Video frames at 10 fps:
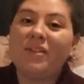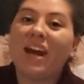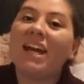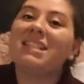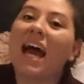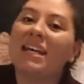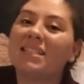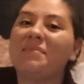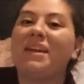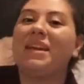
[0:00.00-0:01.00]
of you guys
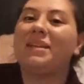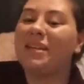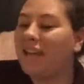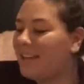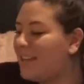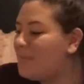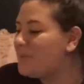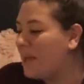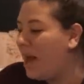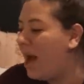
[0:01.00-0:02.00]
asked me
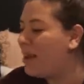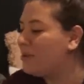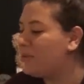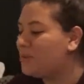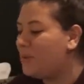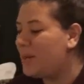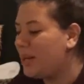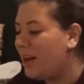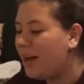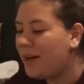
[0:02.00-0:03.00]
nicknames I had
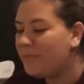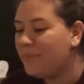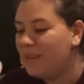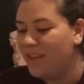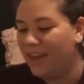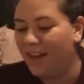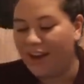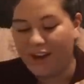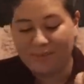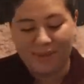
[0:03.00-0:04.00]
growing up.
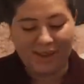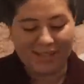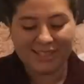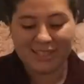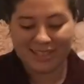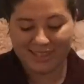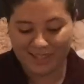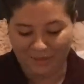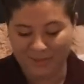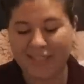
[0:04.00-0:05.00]
Um, honestly,
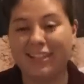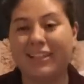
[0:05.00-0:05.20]
the only